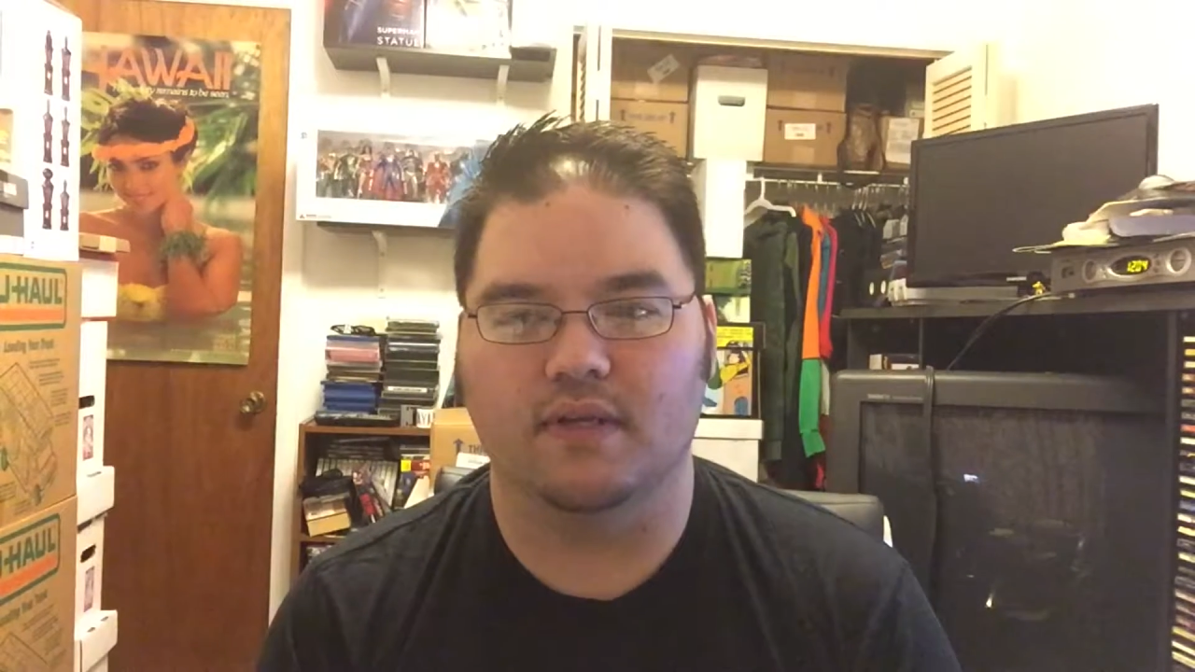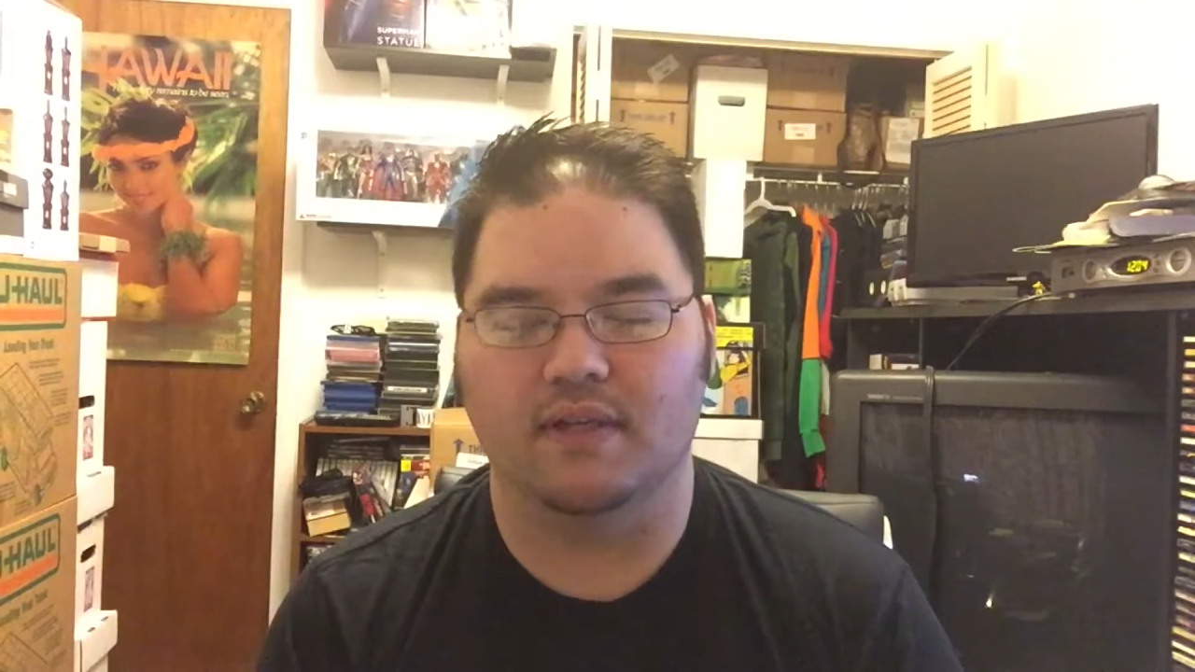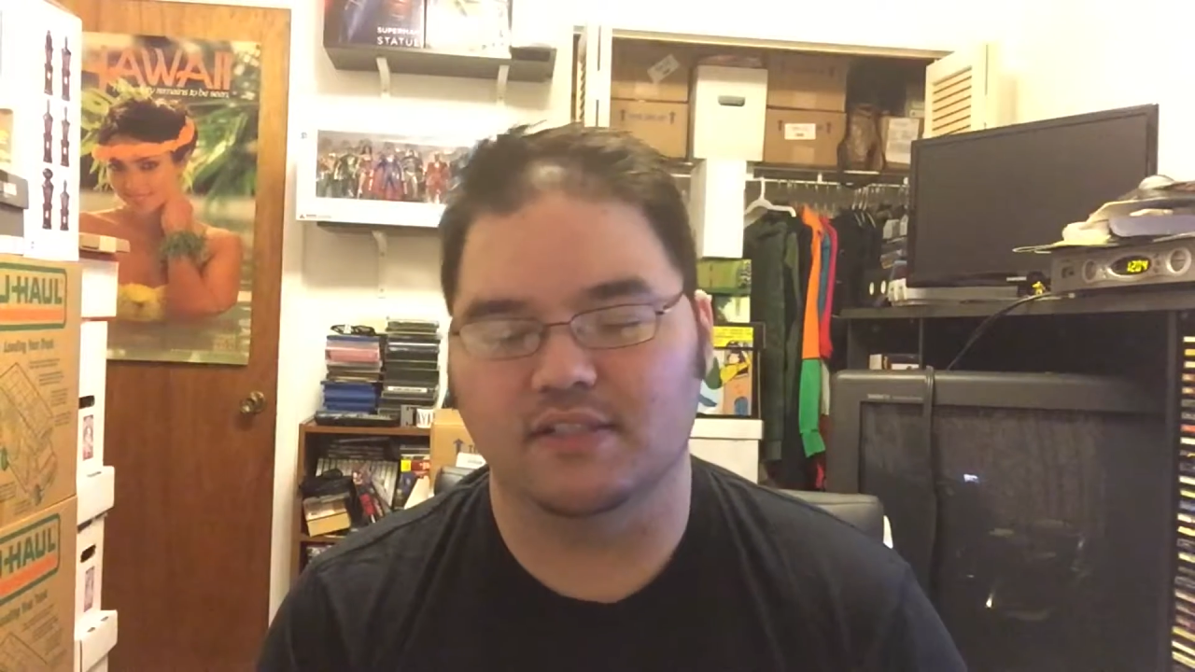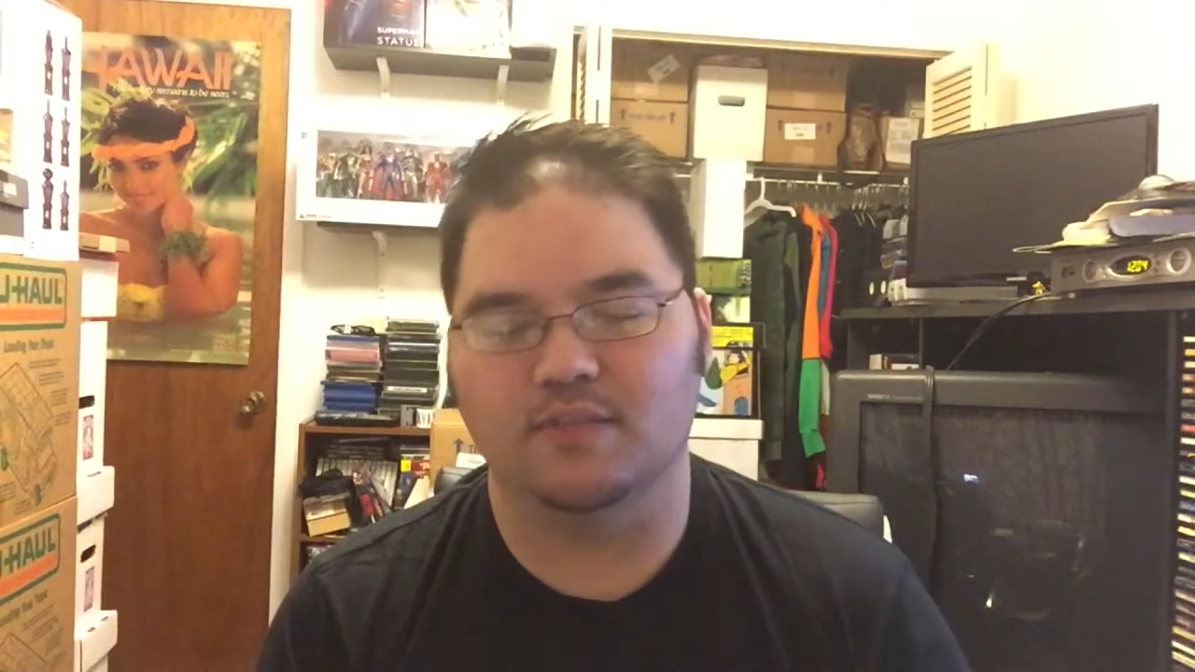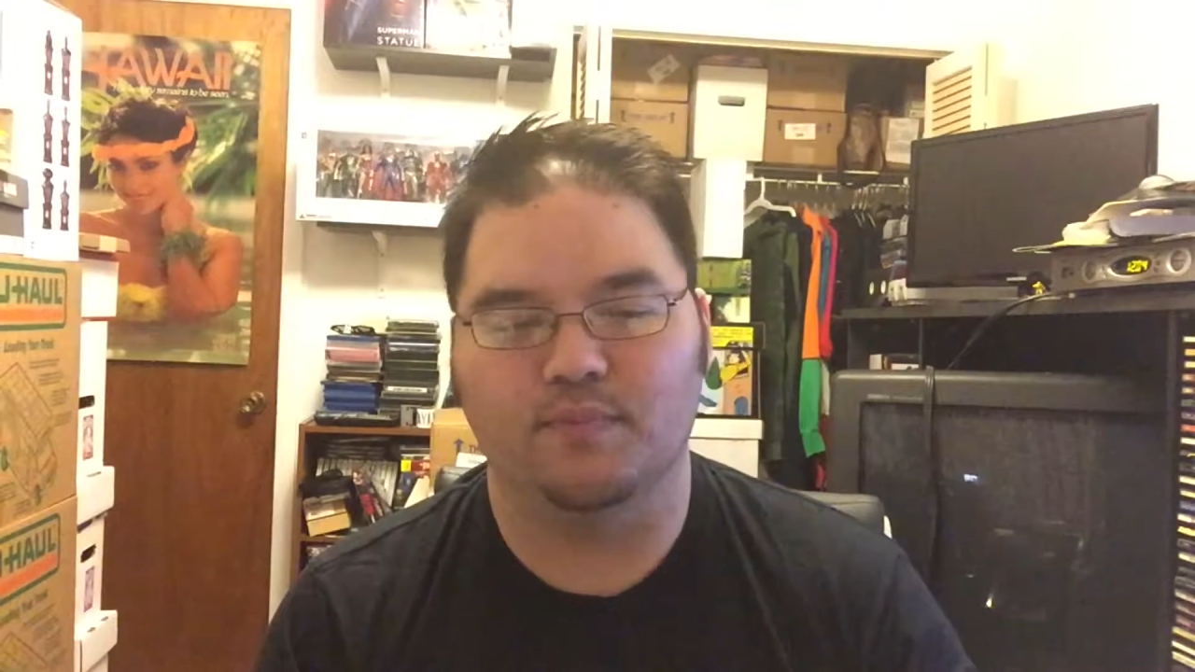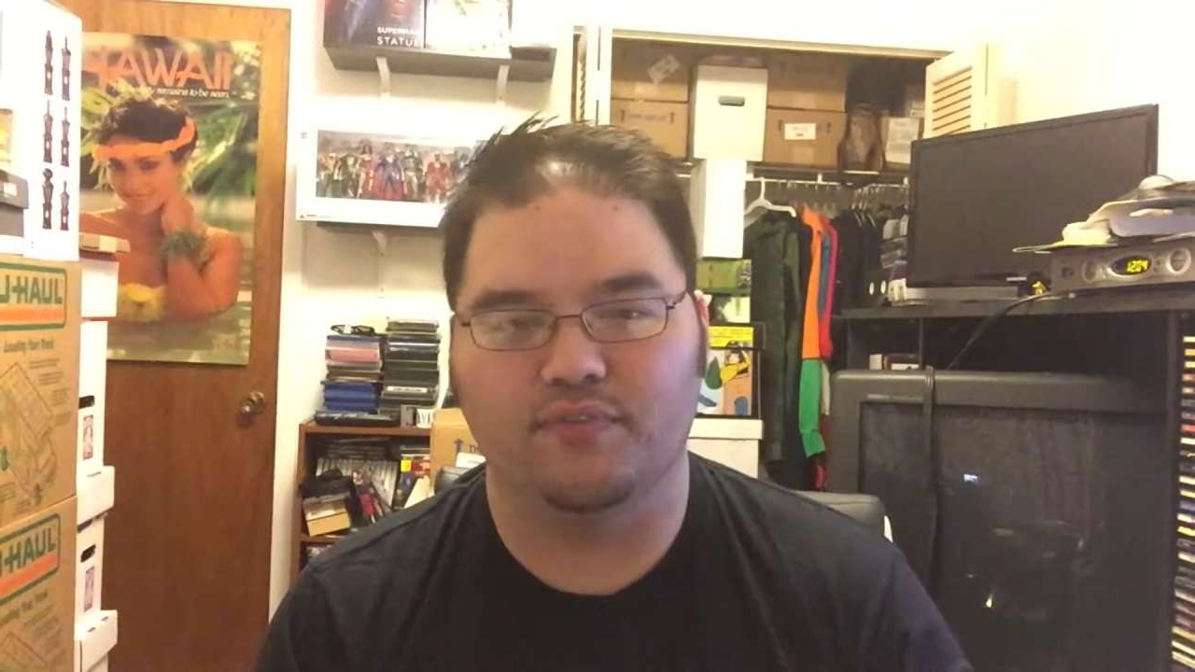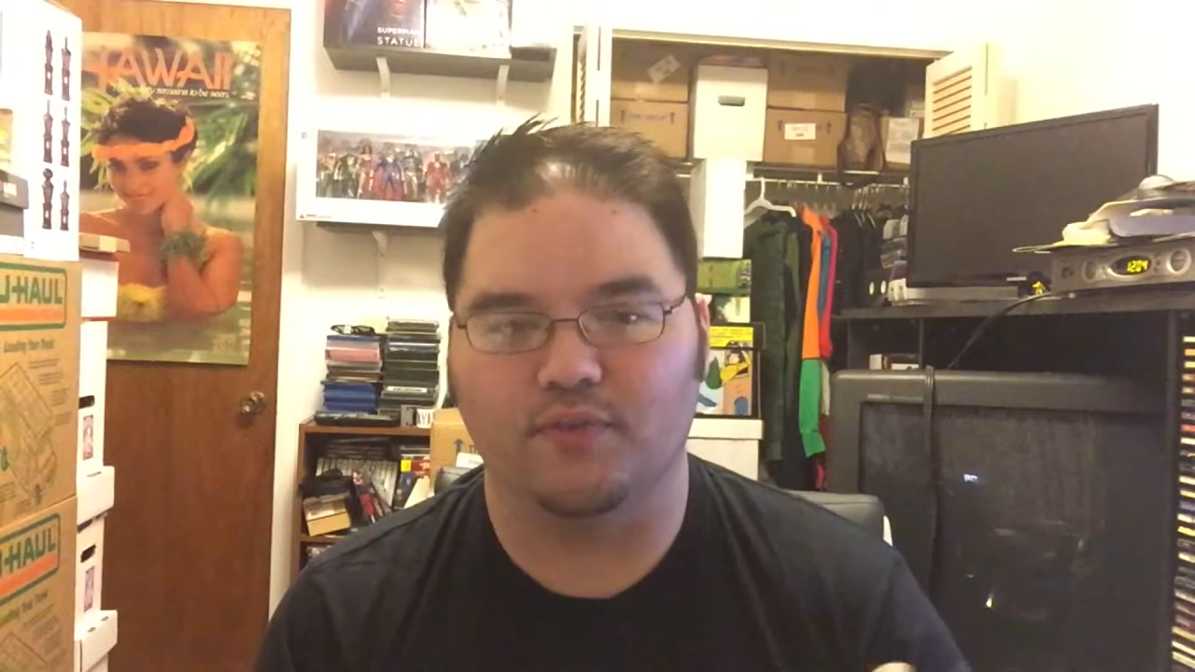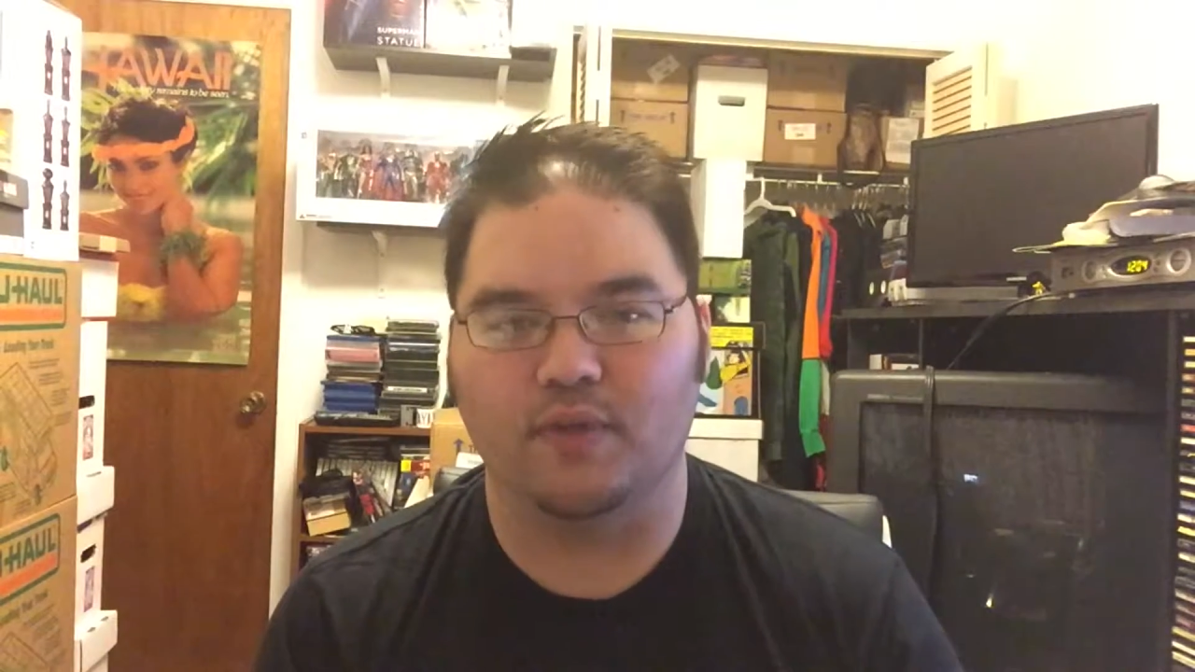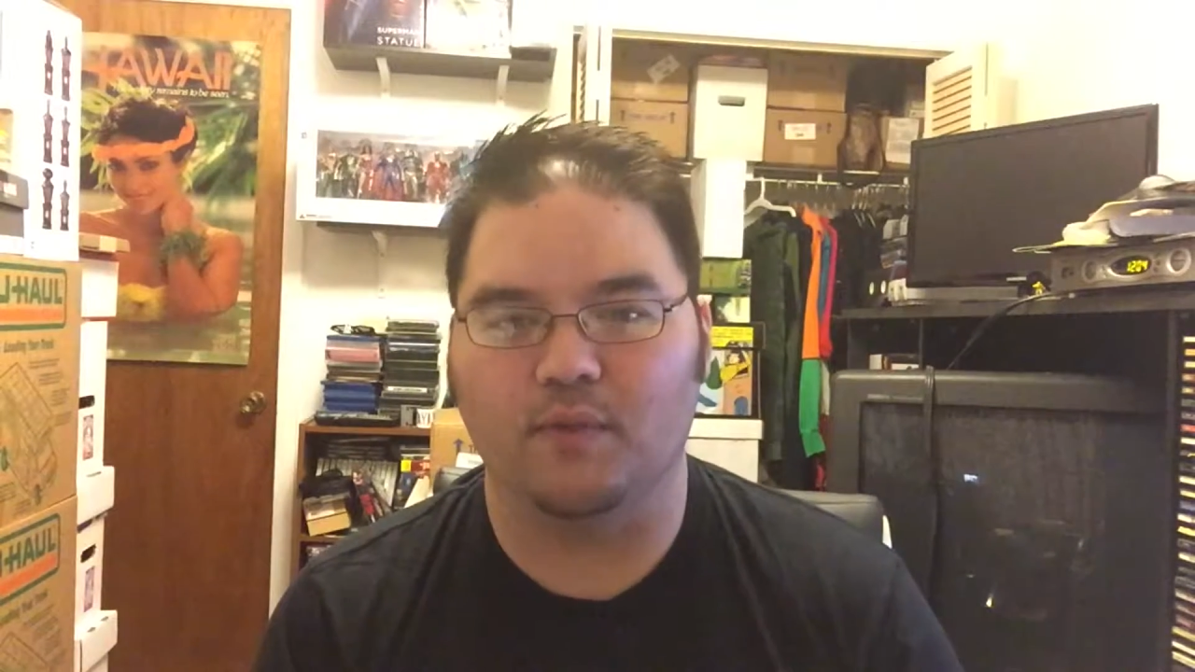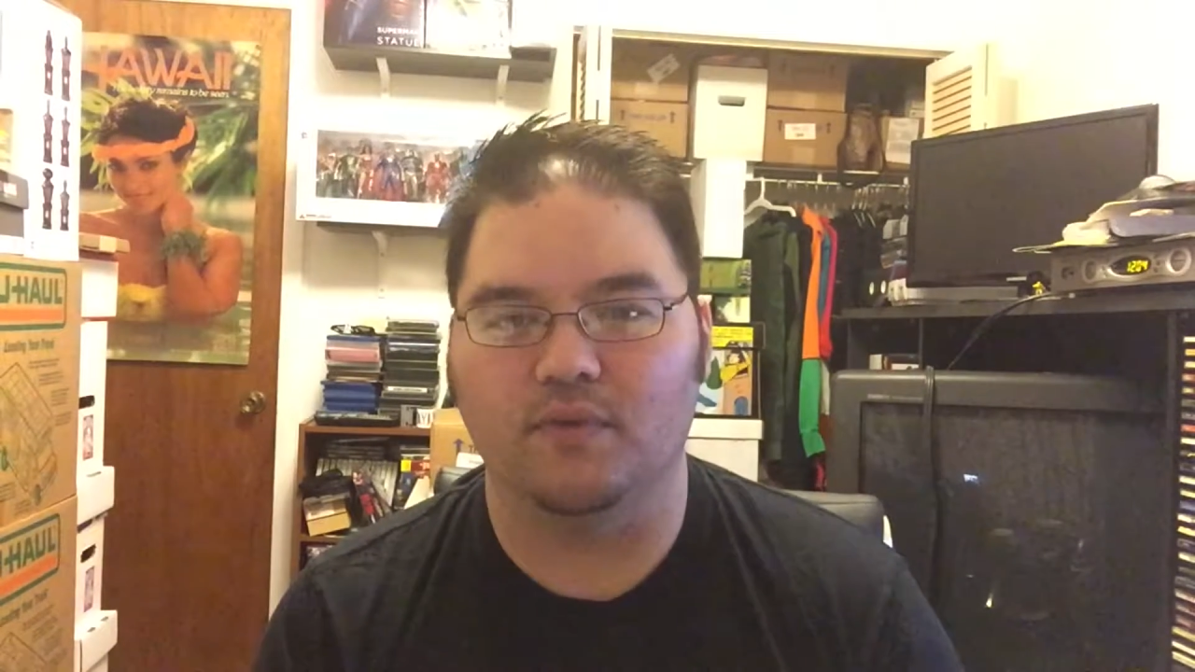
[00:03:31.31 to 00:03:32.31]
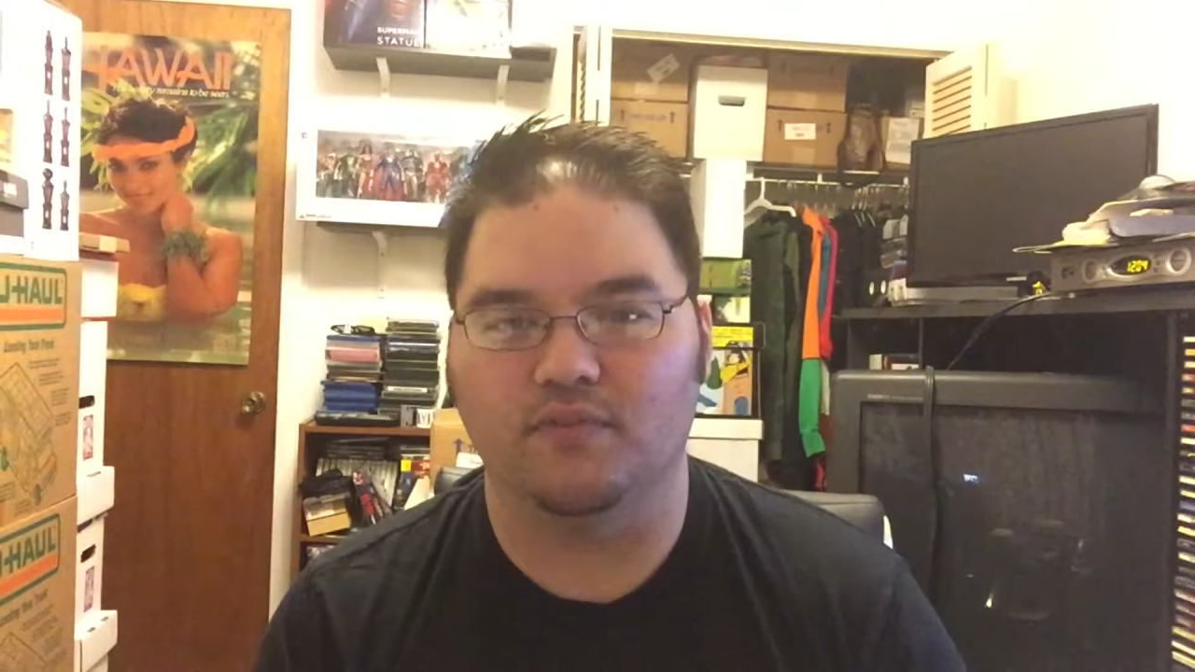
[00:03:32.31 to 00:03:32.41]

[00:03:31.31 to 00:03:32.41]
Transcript: I still prefer like Will